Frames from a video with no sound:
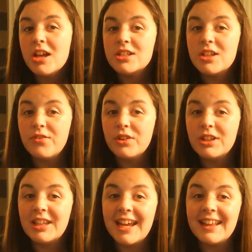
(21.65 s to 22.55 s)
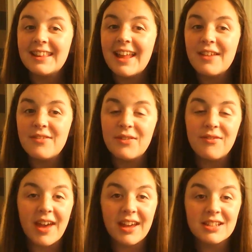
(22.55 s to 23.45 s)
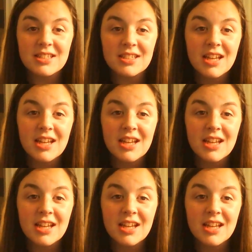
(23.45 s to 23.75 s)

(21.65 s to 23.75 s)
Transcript: suffer late life effects,